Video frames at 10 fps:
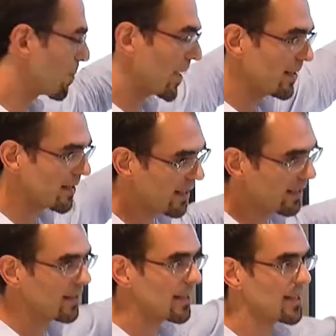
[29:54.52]
by
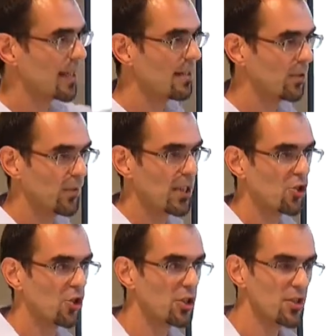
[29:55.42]
detecting salient
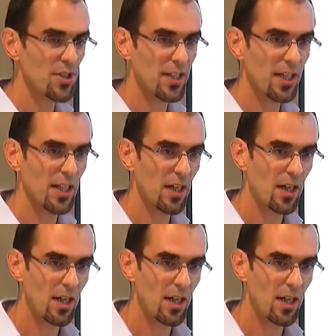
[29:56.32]
features in